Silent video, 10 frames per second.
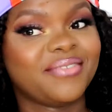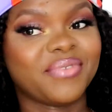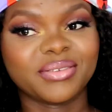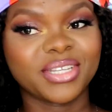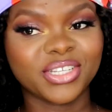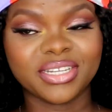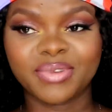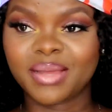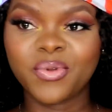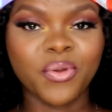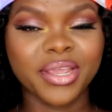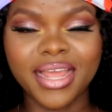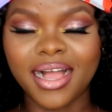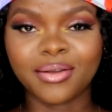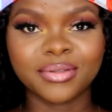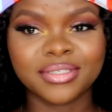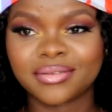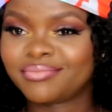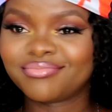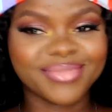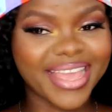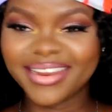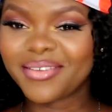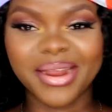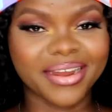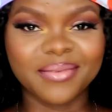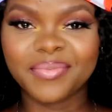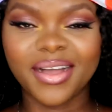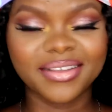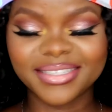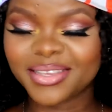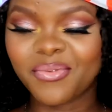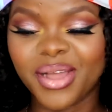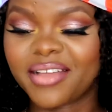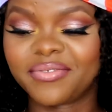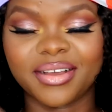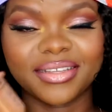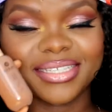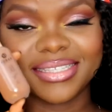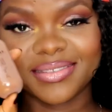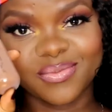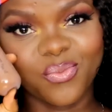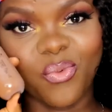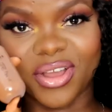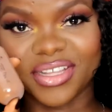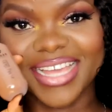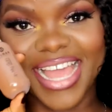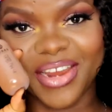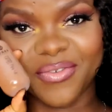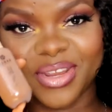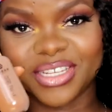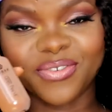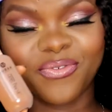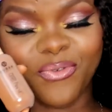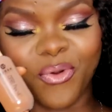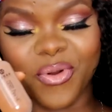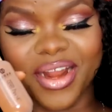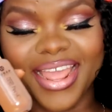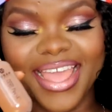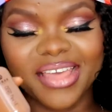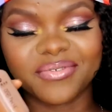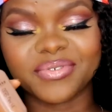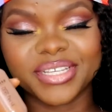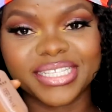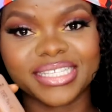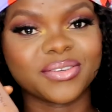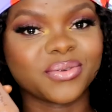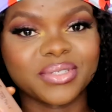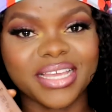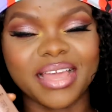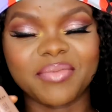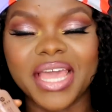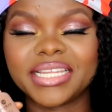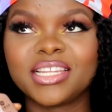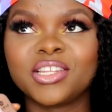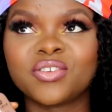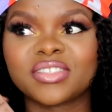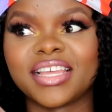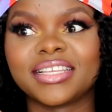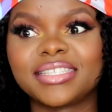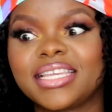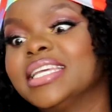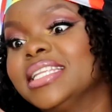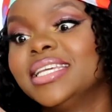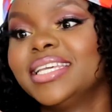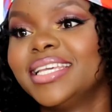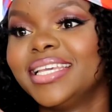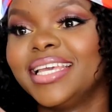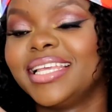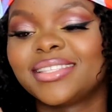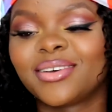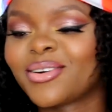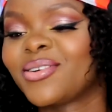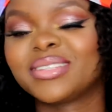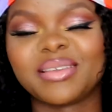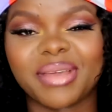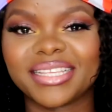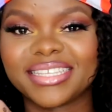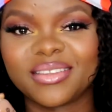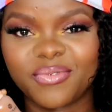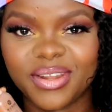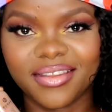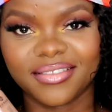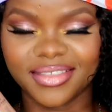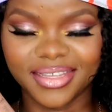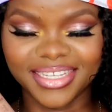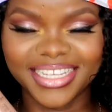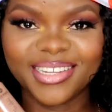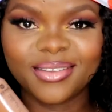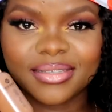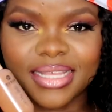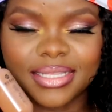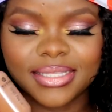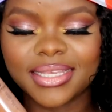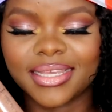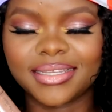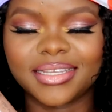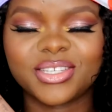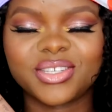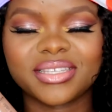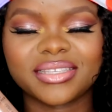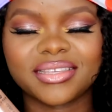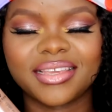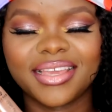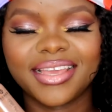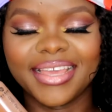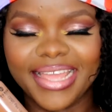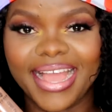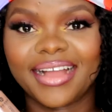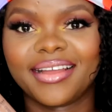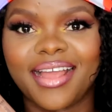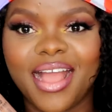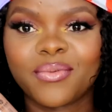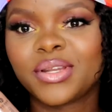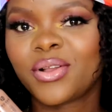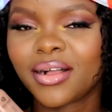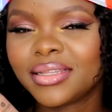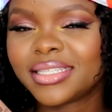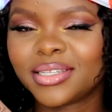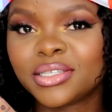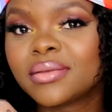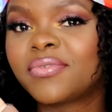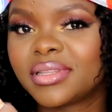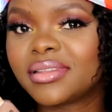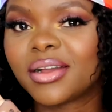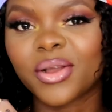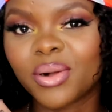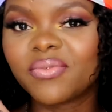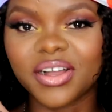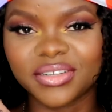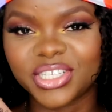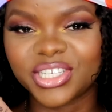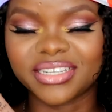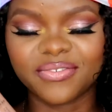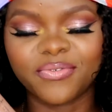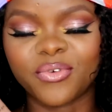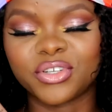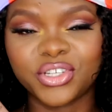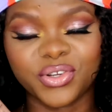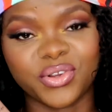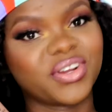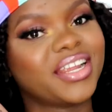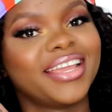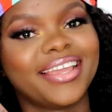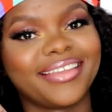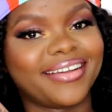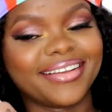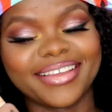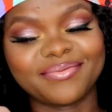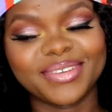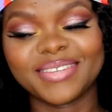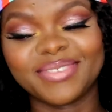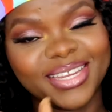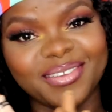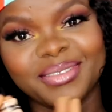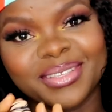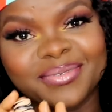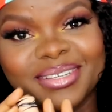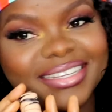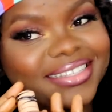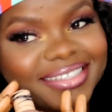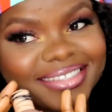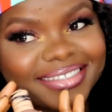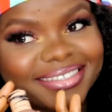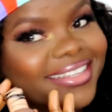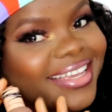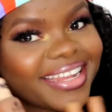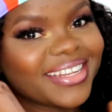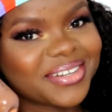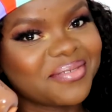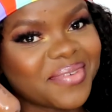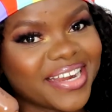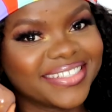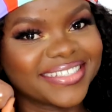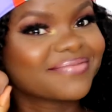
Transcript: foundation, when I'm going out anywhere, party, whatever, this is what I reach for every single time, and it looks like skin. It's not called In My Skin for nothing. It looks like skin. It's just, yeah, I would call it a dupe for the Lancôme foundation for sure. Yeah, I really love this one, and it's a Nigerian brand.